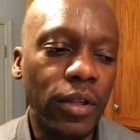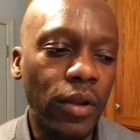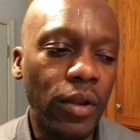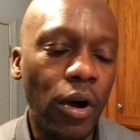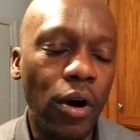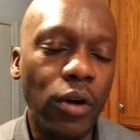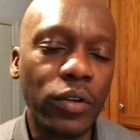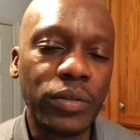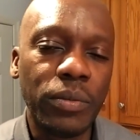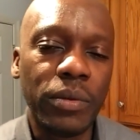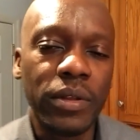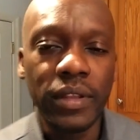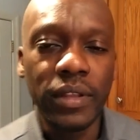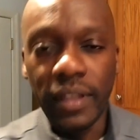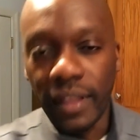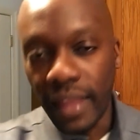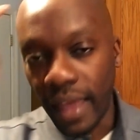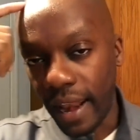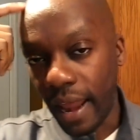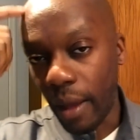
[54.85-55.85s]
you know,
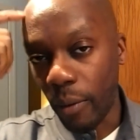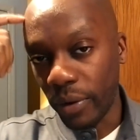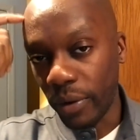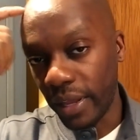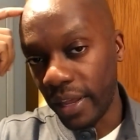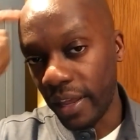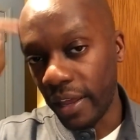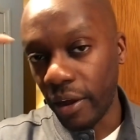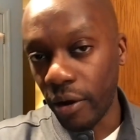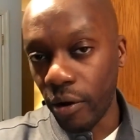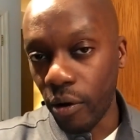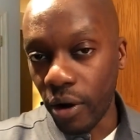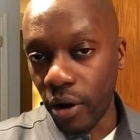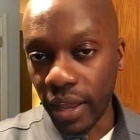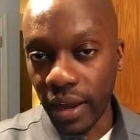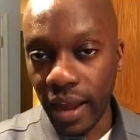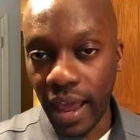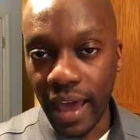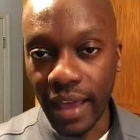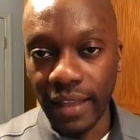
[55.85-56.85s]
ultimately that I would hear or
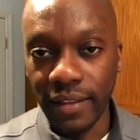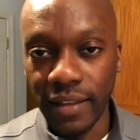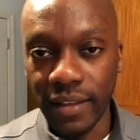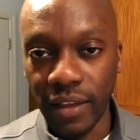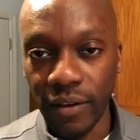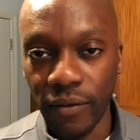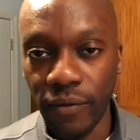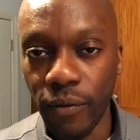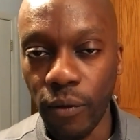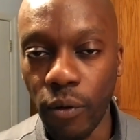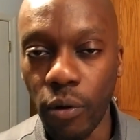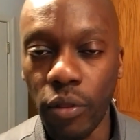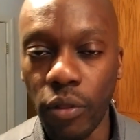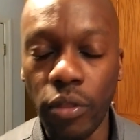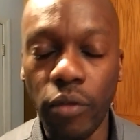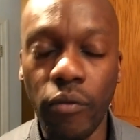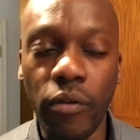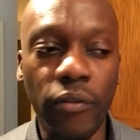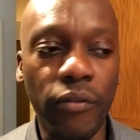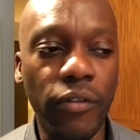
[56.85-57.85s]
get an idea for
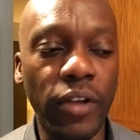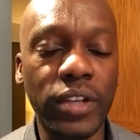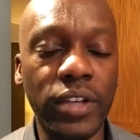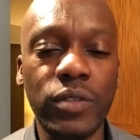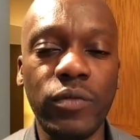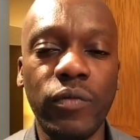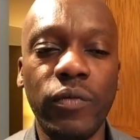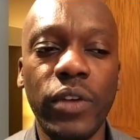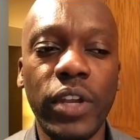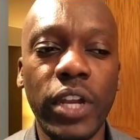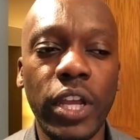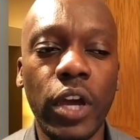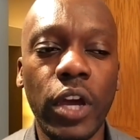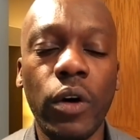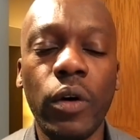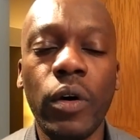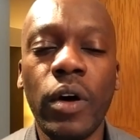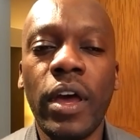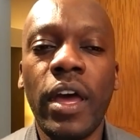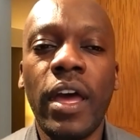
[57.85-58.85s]
the reflection
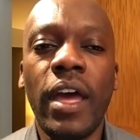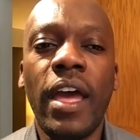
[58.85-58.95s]
video.